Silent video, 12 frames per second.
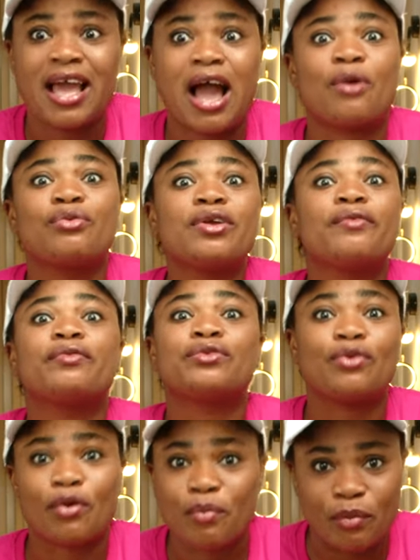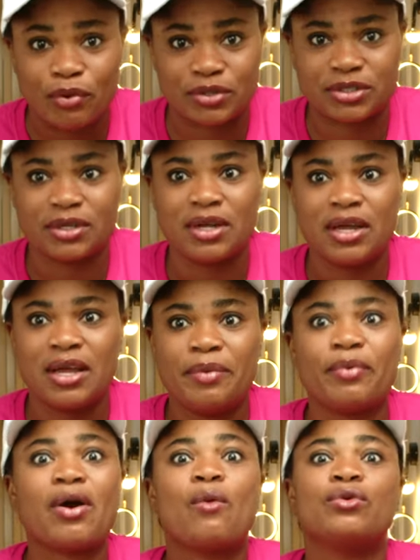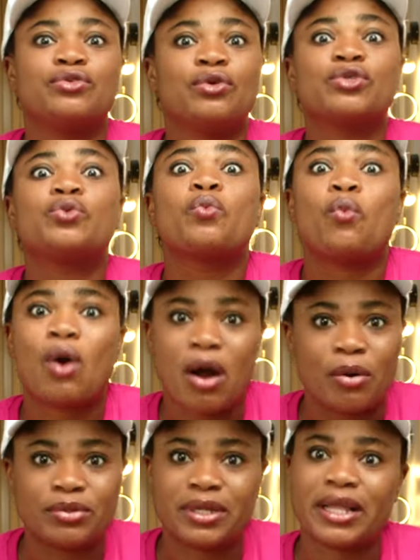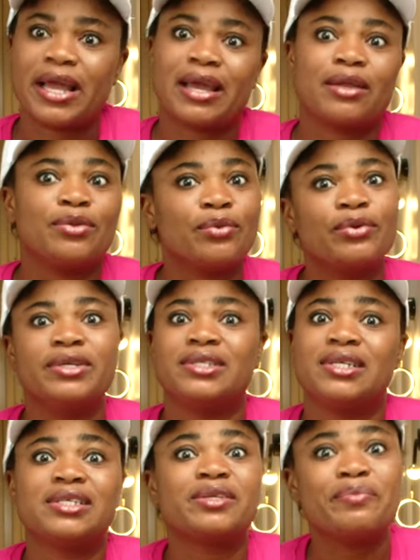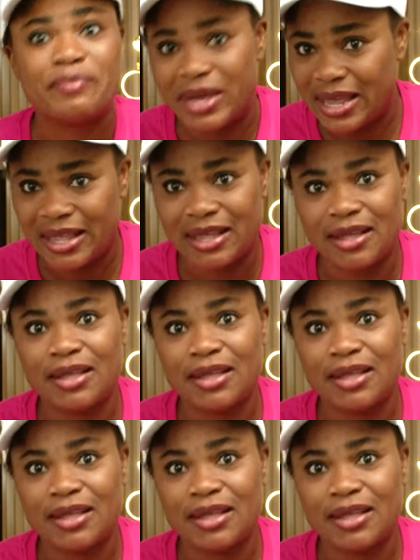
I couldn't even talk much, but I was just wowed. Like, no, is this me?